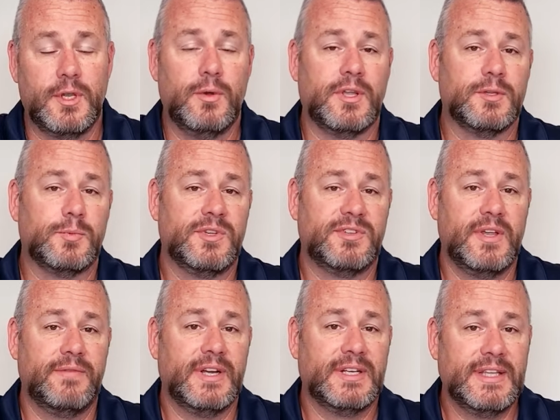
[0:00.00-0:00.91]
you can
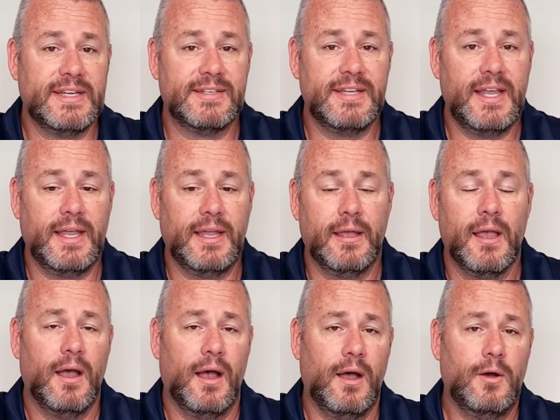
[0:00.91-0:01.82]
specifically see,
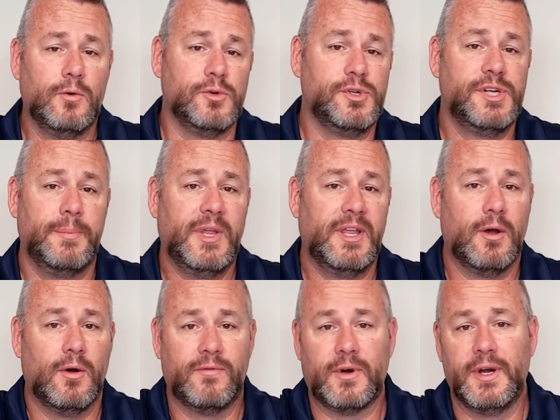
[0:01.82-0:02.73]
oh, Jimmy
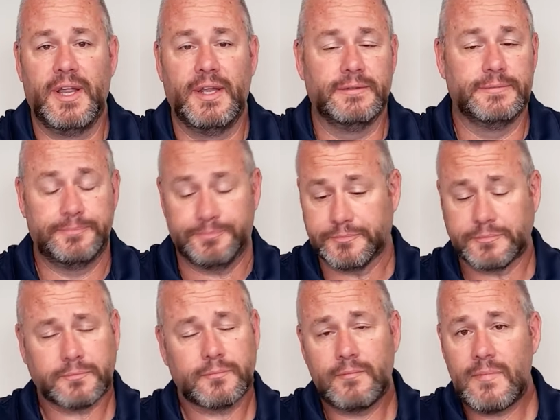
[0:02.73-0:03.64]
over in
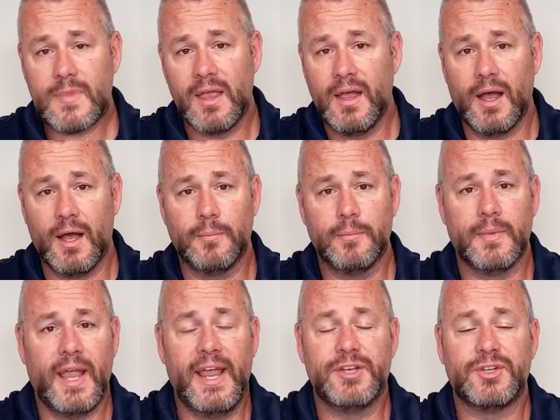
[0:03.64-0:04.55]

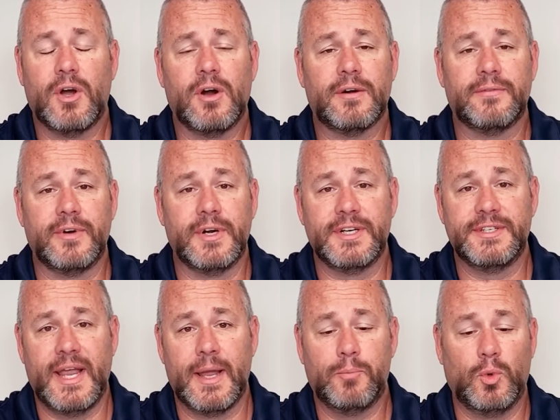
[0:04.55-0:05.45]
HR, for
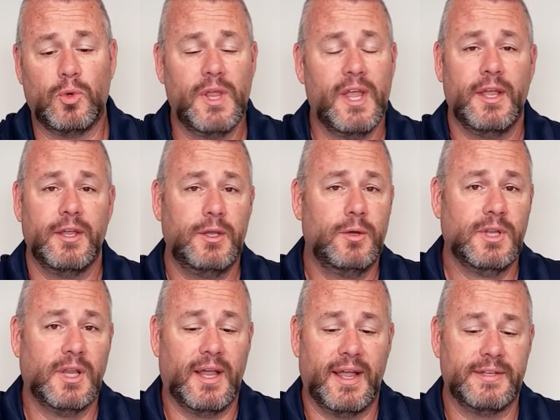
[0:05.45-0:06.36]
example,
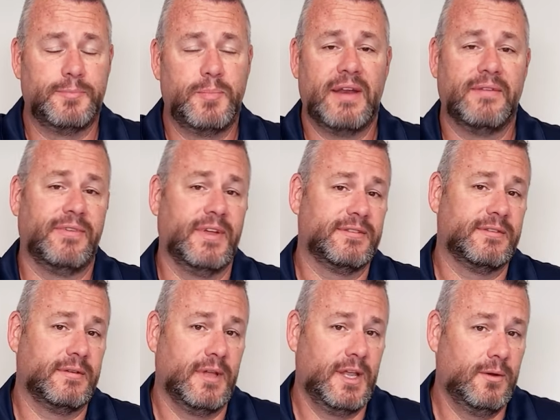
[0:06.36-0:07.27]
utilized
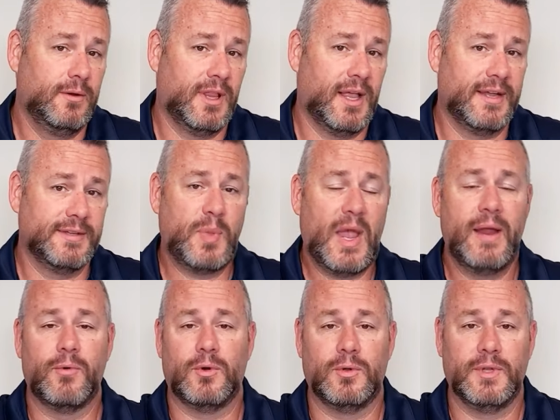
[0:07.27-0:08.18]
benefits, he utilized
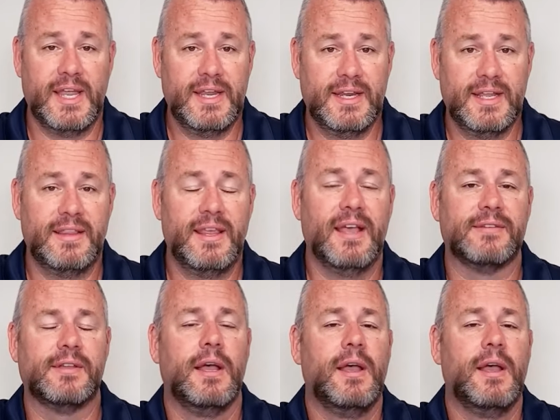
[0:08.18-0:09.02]
payroll, he did this.